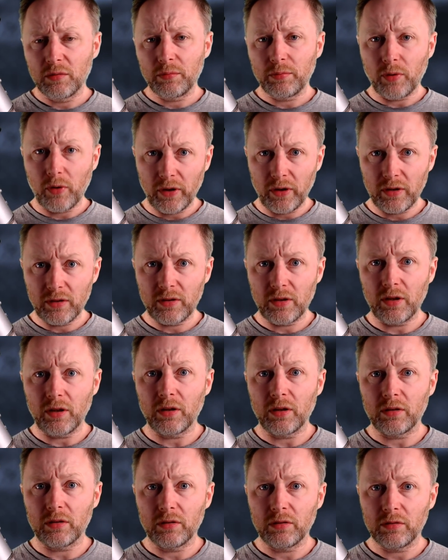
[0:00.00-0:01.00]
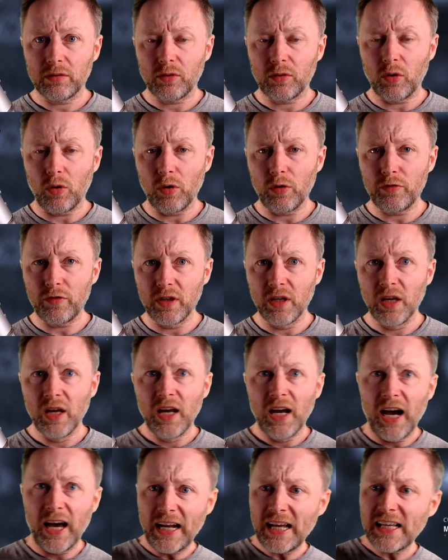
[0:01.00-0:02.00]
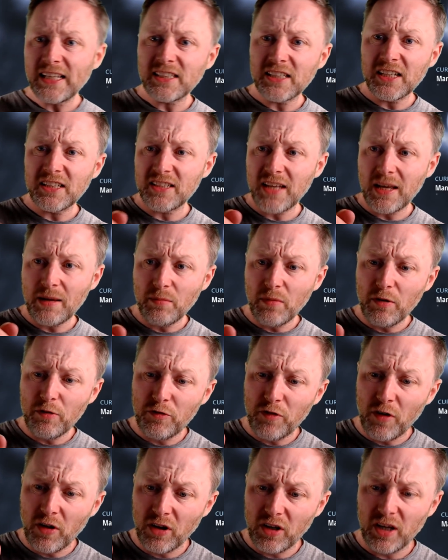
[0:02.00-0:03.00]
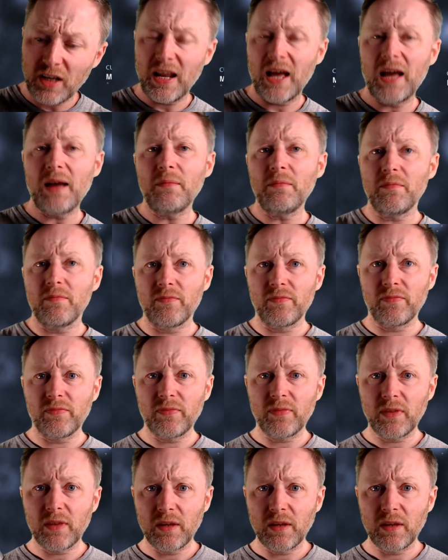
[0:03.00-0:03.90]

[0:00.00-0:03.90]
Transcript: Pointing to her coffin. And that's the same with fucking him.